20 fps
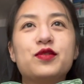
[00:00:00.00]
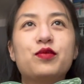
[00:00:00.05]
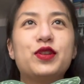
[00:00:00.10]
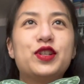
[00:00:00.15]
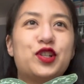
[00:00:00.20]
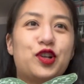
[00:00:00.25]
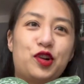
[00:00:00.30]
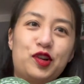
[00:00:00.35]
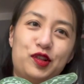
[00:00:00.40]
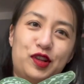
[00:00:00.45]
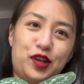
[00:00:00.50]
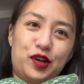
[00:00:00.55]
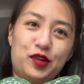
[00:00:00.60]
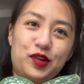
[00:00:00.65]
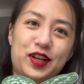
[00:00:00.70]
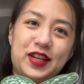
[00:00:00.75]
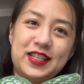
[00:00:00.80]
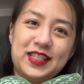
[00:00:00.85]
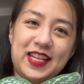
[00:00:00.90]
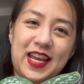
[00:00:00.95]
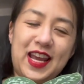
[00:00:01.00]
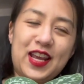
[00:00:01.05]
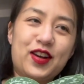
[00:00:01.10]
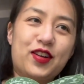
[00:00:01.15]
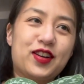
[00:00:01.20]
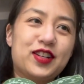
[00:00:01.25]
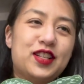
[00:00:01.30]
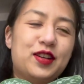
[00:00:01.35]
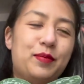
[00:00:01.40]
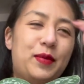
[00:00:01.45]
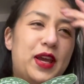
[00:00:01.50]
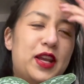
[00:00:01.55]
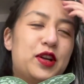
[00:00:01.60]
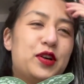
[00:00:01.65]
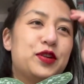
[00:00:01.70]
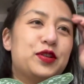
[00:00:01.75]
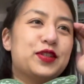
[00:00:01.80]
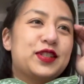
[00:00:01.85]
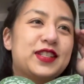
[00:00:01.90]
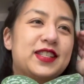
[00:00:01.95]
which are little container
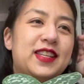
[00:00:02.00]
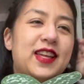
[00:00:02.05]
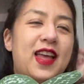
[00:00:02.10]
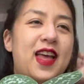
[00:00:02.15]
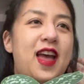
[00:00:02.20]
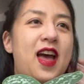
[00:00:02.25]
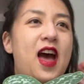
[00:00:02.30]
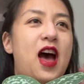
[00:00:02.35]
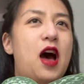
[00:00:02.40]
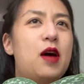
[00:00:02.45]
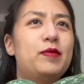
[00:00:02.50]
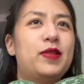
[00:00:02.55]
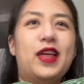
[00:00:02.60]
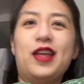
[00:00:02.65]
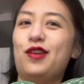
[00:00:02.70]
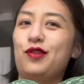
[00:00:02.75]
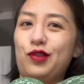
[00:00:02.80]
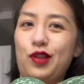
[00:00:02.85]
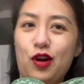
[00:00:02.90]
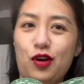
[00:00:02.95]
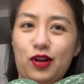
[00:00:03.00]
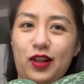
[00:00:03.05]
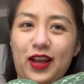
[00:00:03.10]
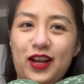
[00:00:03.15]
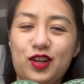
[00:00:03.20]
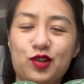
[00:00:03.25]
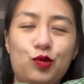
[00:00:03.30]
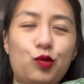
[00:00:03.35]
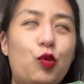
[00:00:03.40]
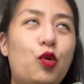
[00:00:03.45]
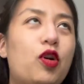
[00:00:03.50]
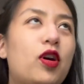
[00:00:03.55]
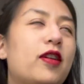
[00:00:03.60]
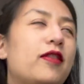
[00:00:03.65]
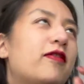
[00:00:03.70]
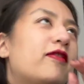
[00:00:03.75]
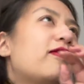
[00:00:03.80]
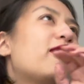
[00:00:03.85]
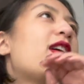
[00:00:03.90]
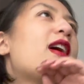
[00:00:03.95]
tomatoes that are like dwarf,
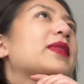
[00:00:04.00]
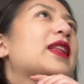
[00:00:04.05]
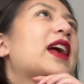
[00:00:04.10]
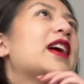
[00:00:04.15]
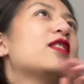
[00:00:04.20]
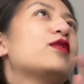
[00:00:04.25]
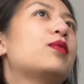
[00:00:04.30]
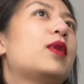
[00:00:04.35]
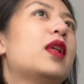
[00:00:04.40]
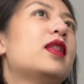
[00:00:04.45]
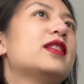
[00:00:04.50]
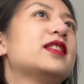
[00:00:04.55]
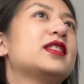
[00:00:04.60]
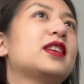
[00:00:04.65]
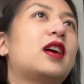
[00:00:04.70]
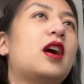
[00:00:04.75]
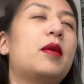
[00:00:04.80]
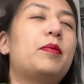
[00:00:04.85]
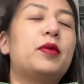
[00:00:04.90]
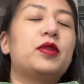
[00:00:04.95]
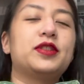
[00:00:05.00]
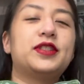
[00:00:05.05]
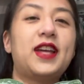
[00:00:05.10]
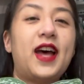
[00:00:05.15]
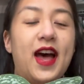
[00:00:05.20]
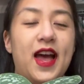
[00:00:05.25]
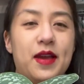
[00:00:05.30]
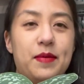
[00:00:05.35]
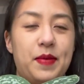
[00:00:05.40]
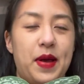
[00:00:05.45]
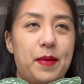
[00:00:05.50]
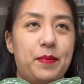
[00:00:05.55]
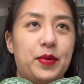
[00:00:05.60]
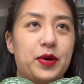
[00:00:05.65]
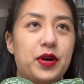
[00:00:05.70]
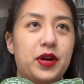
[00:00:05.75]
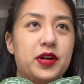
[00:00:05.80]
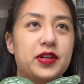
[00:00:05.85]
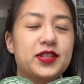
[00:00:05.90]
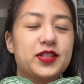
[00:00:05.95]
as well as a couple Thai
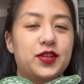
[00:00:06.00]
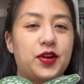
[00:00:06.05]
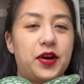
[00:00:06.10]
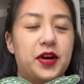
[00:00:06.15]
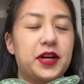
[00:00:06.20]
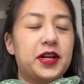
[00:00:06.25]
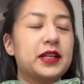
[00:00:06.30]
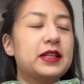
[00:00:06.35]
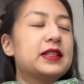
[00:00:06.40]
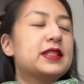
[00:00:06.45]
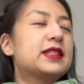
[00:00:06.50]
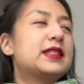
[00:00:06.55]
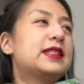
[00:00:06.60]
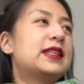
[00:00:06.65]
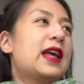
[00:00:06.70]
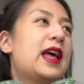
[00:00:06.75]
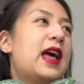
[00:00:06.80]
pepper starts.